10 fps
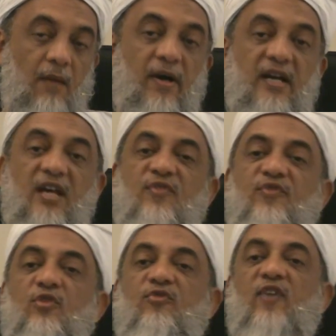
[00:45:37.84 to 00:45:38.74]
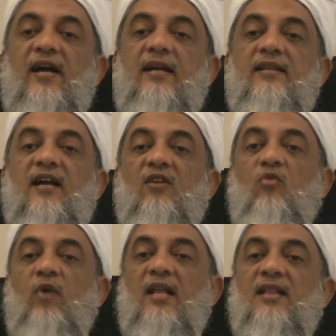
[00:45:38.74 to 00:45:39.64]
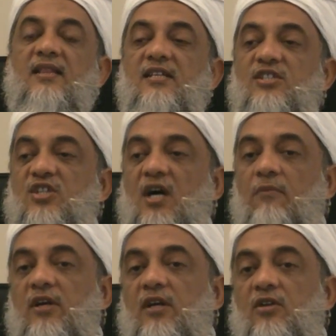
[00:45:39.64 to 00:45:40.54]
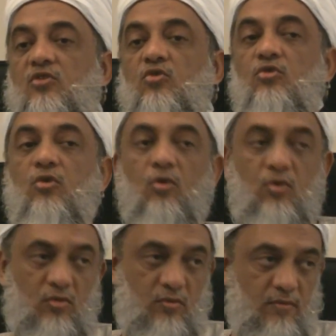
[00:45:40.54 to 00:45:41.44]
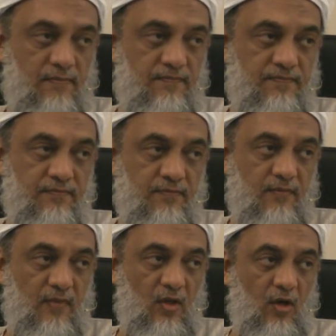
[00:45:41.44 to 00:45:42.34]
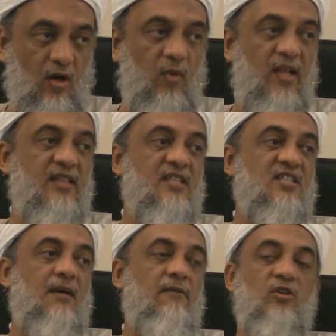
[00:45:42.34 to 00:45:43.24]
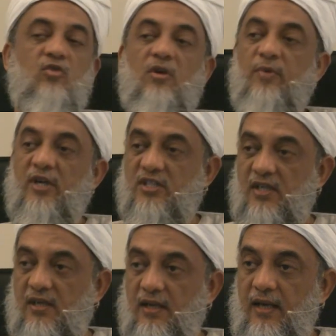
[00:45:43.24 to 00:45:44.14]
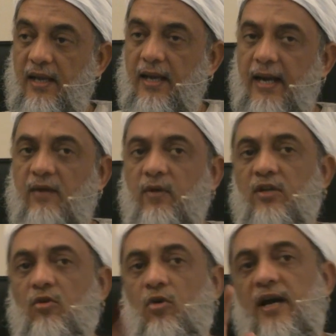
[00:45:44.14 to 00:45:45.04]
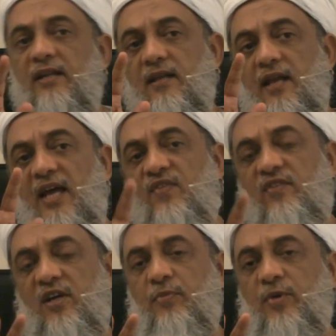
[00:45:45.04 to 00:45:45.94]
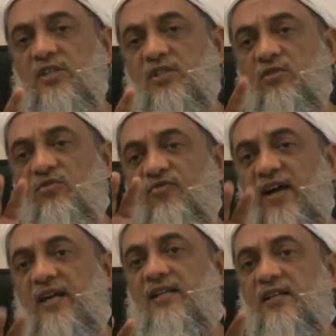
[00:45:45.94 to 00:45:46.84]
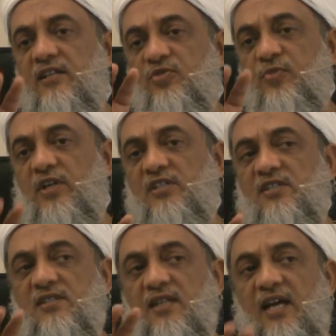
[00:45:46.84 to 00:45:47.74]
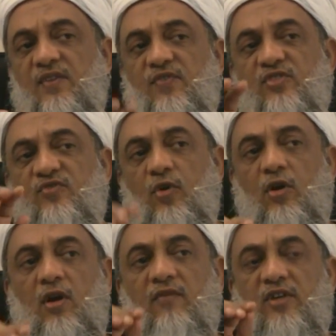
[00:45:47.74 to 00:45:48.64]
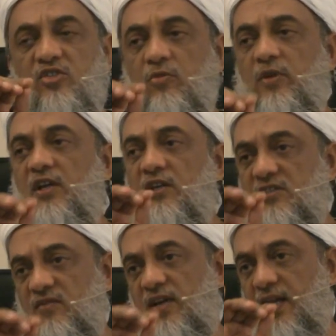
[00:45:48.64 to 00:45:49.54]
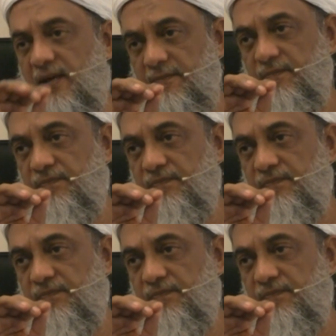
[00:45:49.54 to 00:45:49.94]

But if you find that wealth is coming to you or wealth is coming to a person. And when you look at the life of that person, you find that this person's life is full of disobedience of Allah.